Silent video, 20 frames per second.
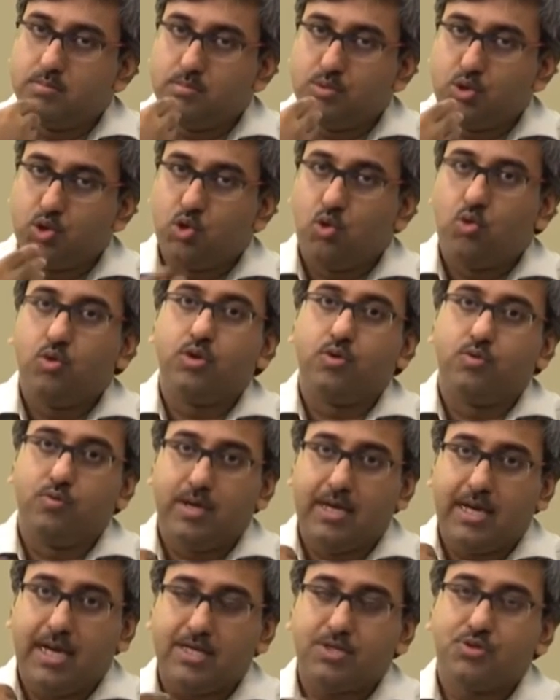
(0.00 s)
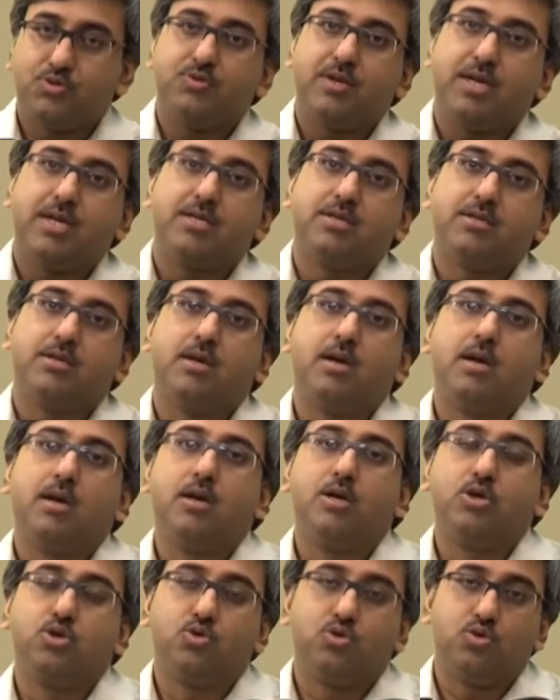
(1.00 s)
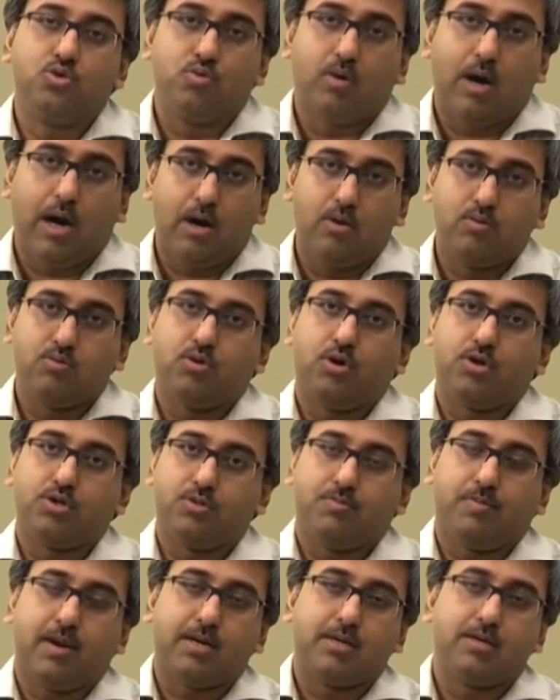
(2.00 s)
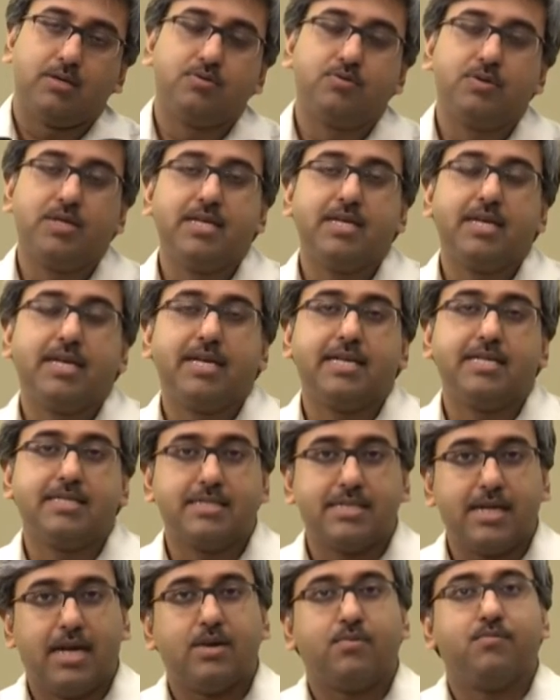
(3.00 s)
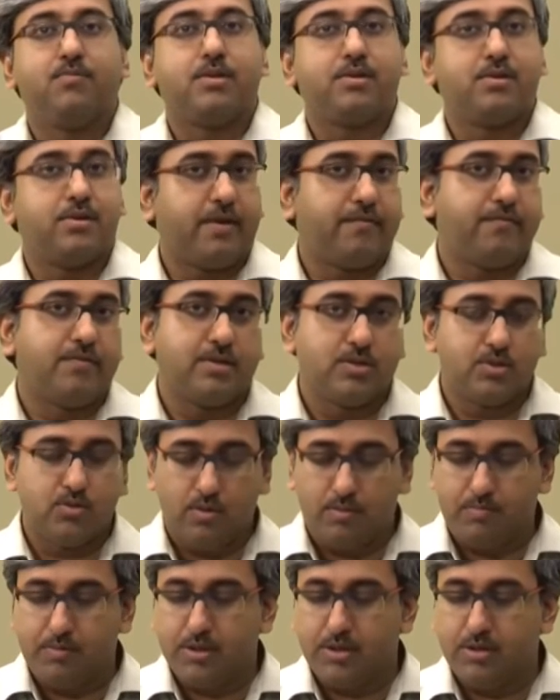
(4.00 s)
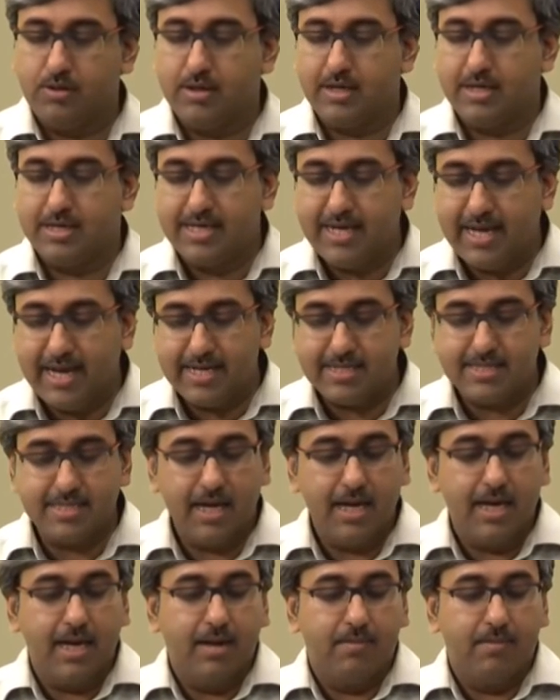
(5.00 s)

show you, illustrate to you how contrapuntal reading is done with reference to a particular text.